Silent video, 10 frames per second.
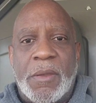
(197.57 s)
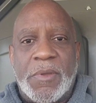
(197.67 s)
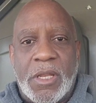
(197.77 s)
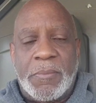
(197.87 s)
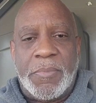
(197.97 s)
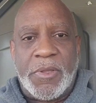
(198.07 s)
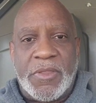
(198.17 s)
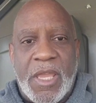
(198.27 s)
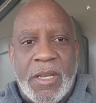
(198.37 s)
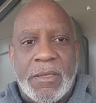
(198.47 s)
gonna put
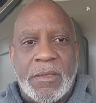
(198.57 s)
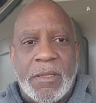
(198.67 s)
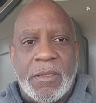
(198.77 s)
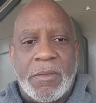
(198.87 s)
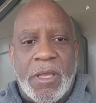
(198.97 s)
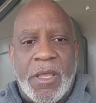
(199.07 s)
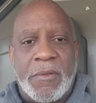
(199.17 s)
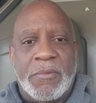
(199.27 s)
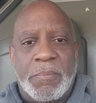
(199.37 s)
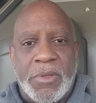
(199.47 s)
that
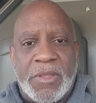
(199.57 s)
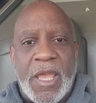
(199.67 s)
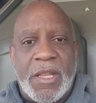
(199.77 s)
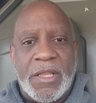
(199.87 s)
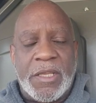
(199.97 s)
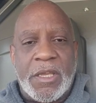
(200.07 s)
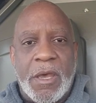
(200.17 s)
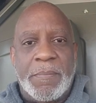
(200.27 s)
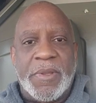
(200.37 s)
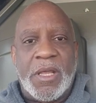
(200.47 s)
link up,